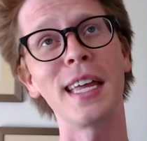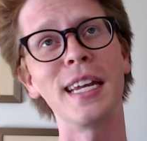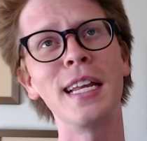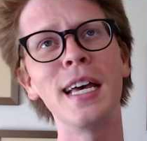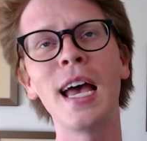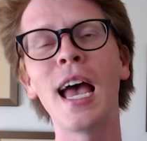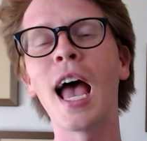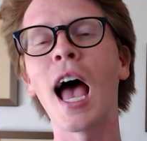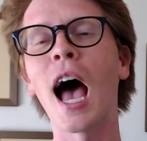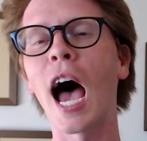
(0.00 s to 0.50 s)
And
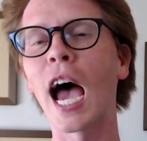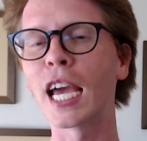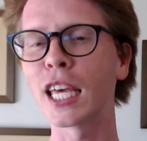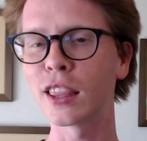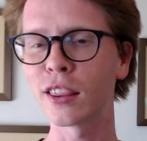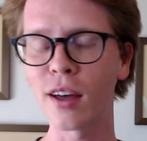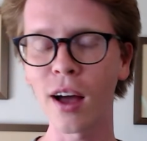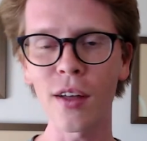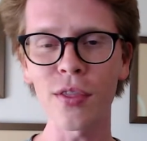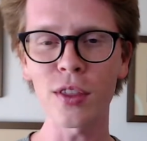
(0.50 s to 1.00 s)
I
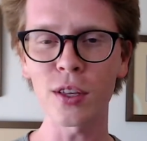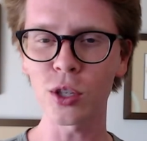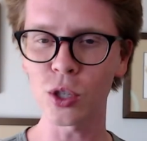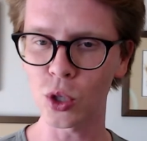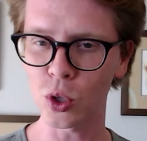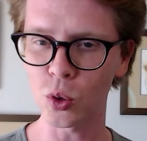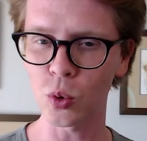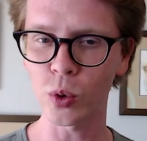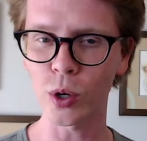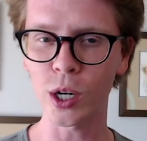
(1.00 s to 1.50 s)
thought the
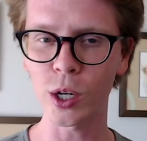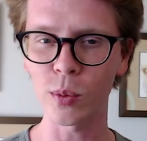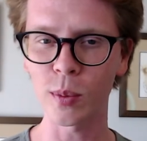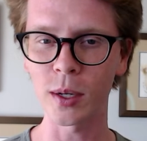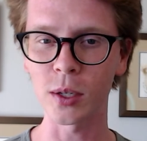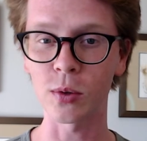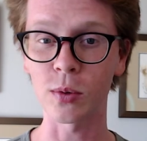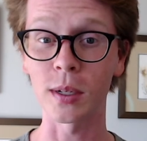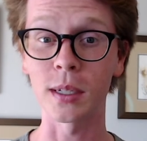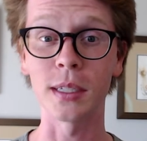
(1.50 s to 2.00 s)
story
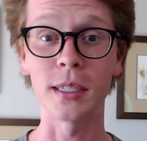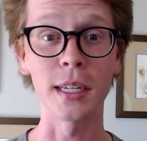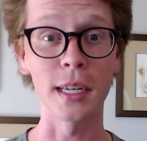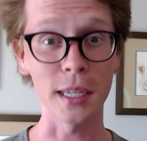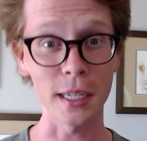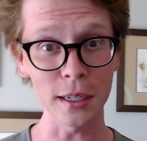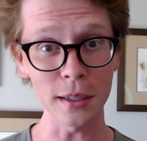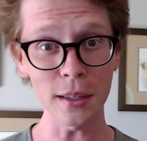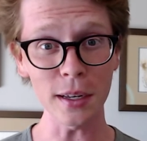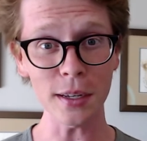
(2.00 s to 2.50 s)
was
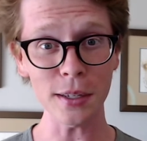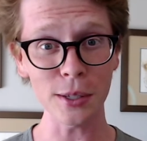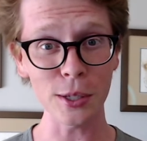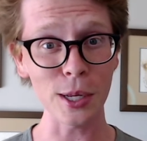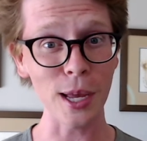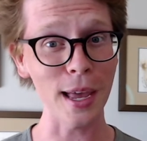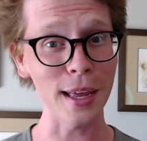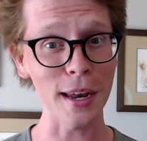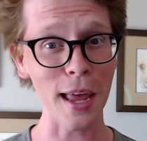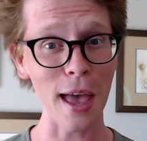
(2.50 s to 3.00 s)
ridiculous,
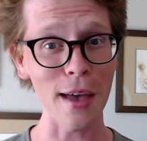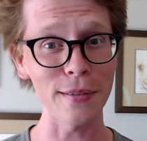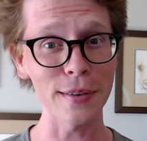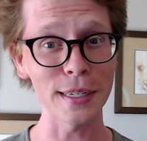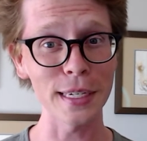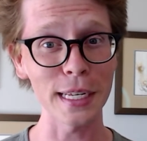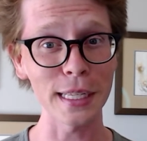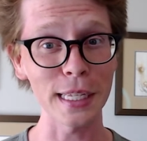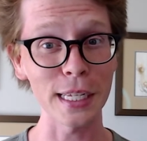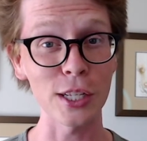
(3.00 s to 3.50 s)
and
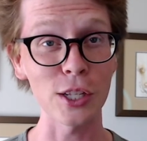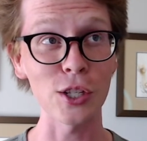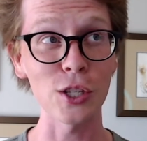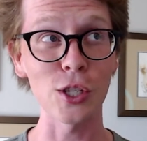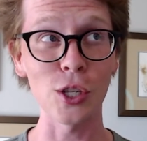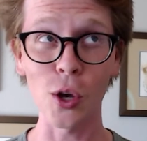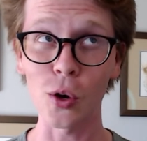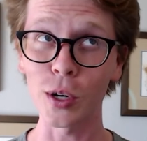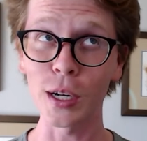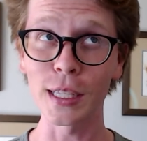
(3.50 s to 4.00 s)
evidently
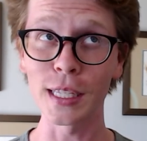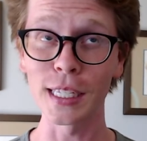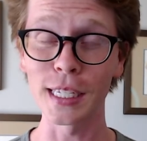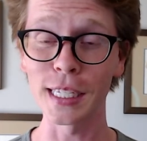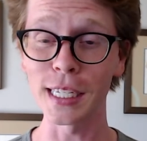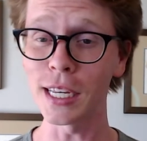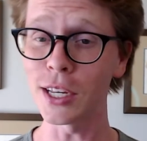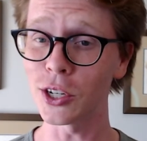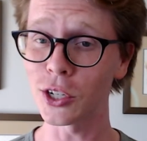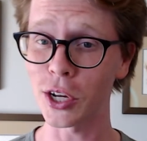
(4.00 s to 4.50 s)
so did the
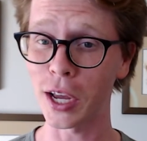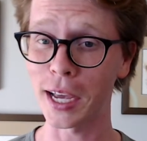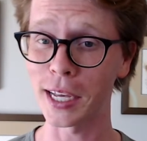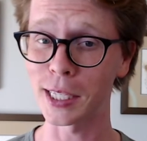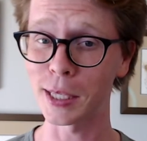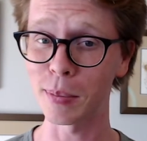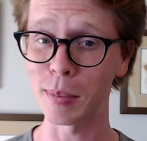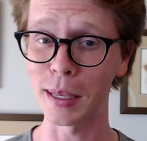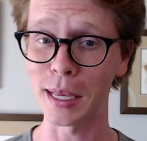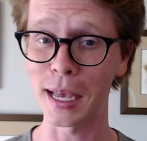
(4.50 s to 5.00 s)

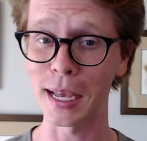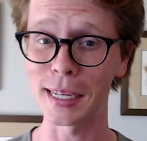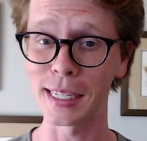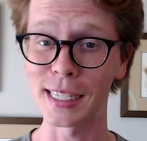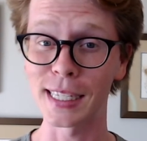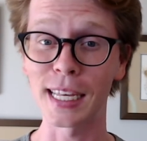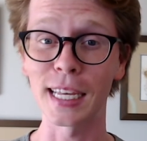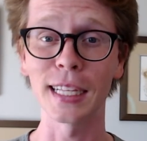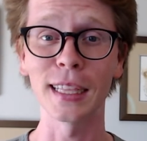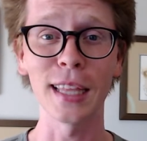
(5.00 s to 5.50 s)
DJs, because
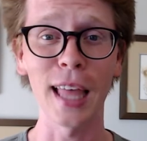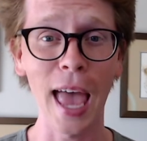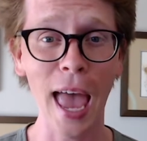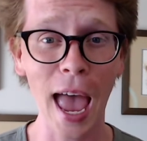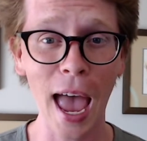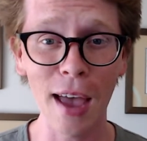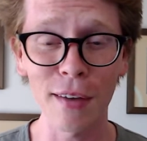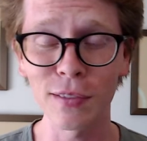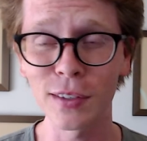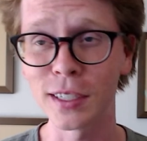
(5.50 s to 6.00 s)
they
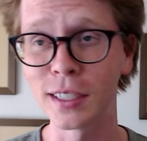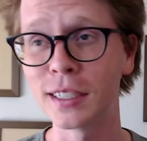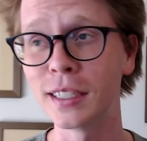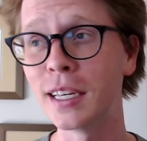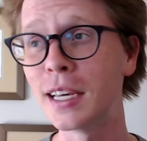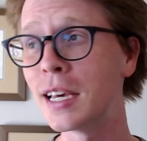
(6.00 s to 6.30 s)
laughed and